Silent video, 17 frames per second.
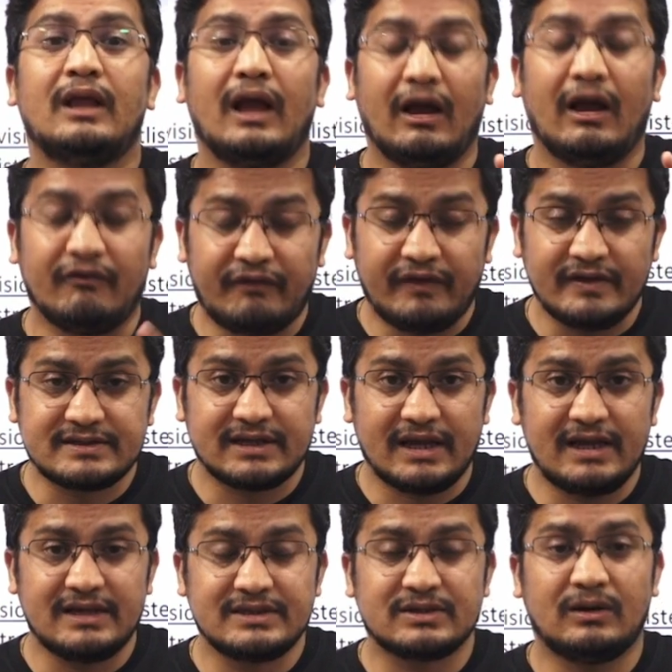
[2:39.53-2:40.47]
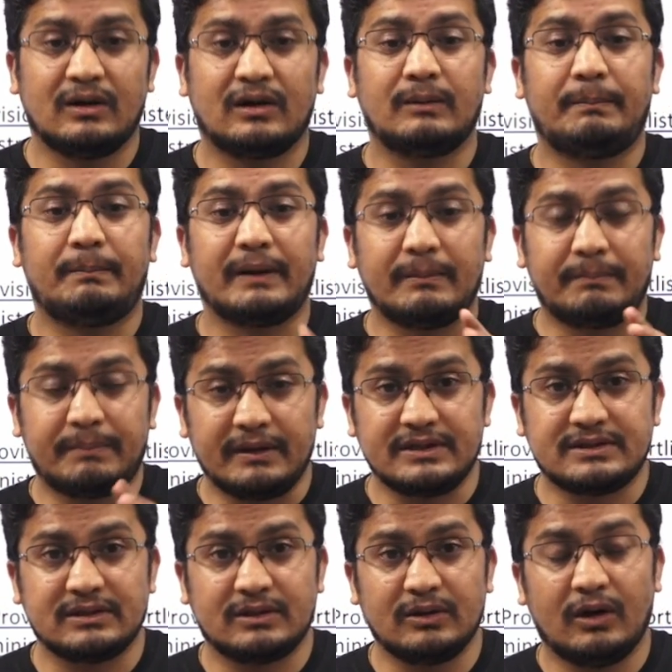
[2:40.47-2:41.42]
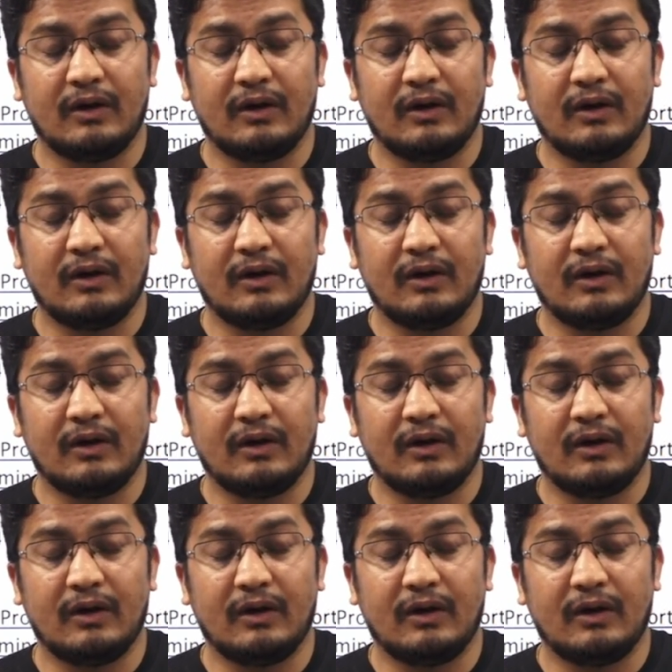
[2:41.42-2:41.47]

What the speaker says: emphasize on preparation